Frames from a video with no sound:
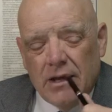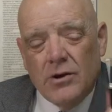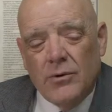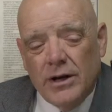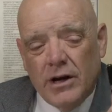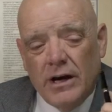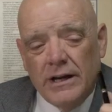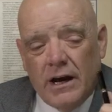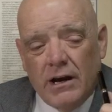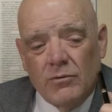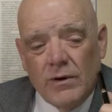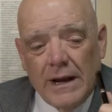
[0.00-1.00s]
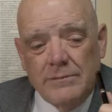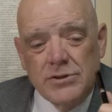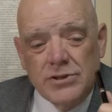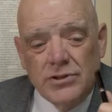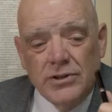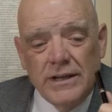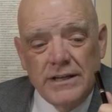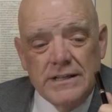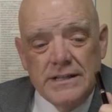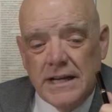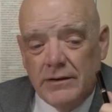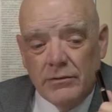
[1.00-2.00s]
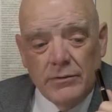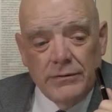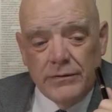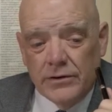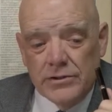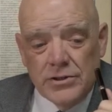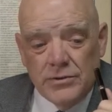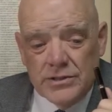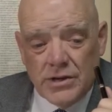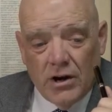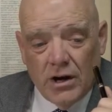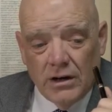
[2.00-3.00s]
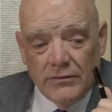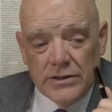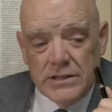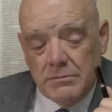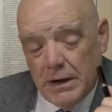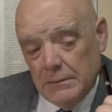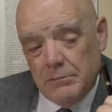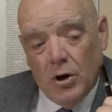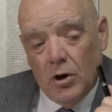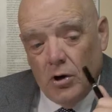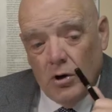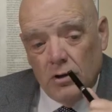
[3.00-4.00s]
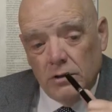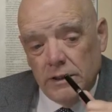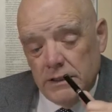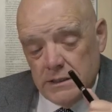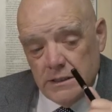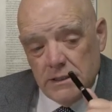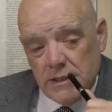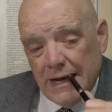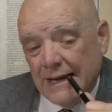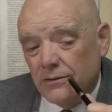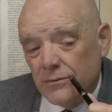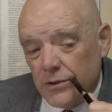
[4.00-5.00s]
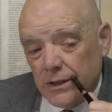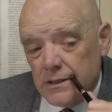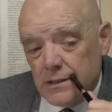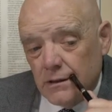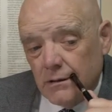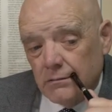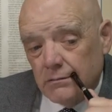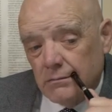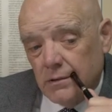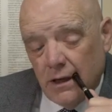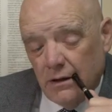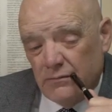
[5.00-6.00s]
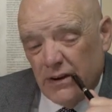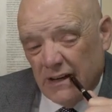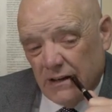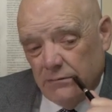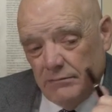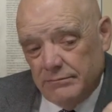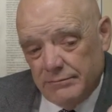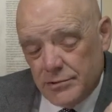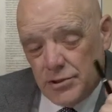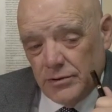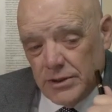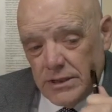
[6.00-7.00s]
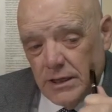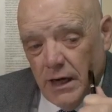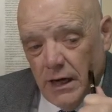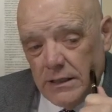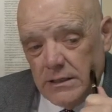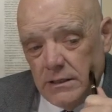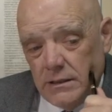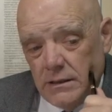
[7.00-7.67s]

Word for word: going on, our rapture is never referred to as a harvest by Paul, is it? I don't think so. in fact, I'm sure it's not.